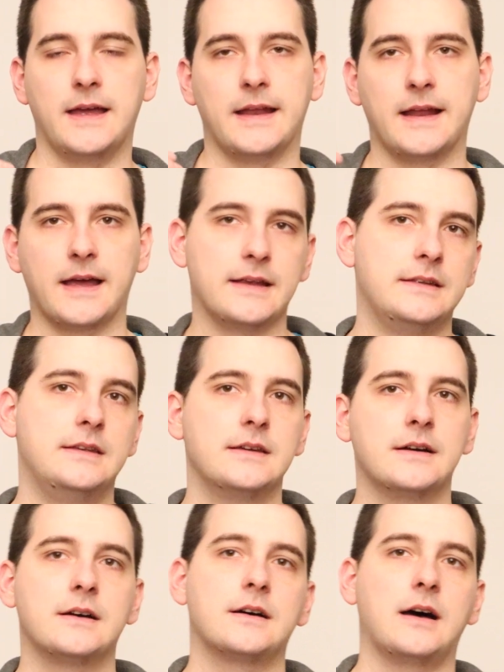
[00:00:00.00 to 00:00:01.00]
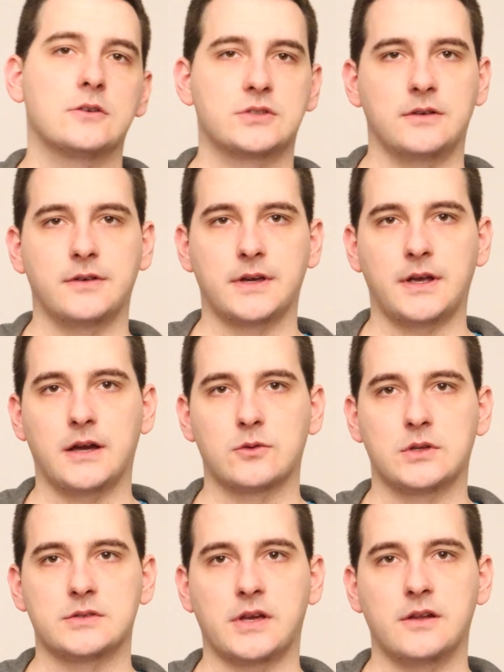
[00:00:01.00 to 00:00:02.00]
an idea
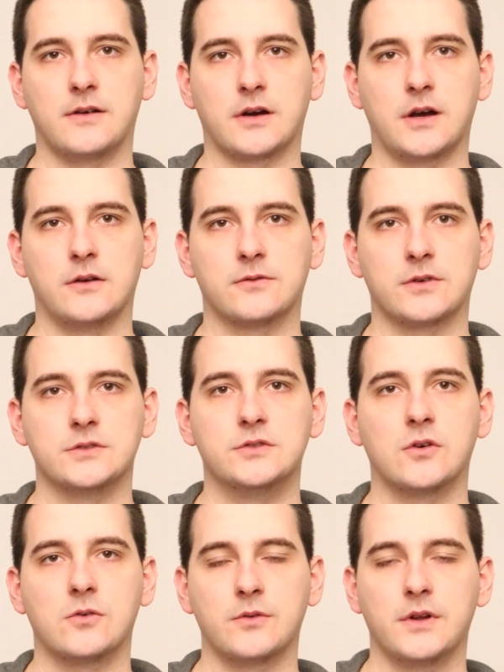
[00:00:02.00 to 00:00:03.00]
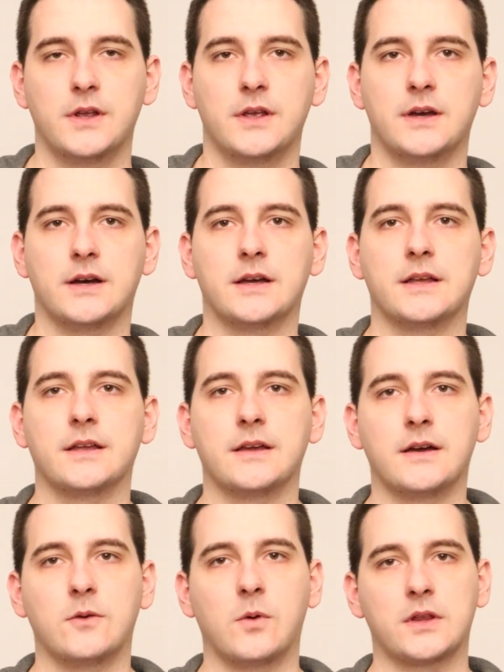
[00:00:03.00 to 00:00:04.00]
outside of our comfort zone.
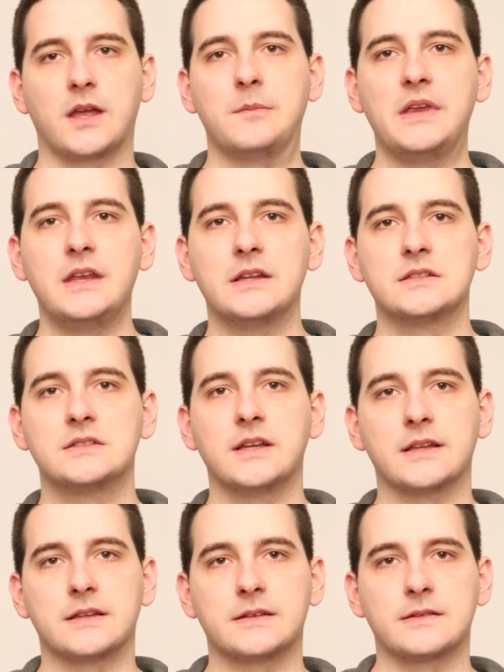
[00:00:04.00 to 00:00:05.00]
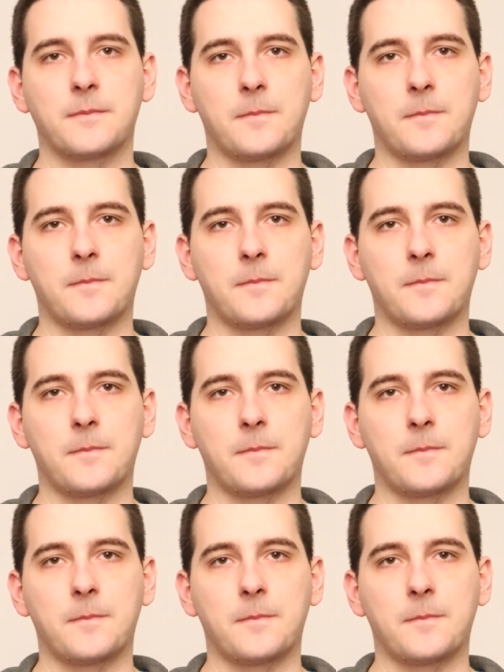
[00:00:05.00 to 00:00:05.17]
What I mean is that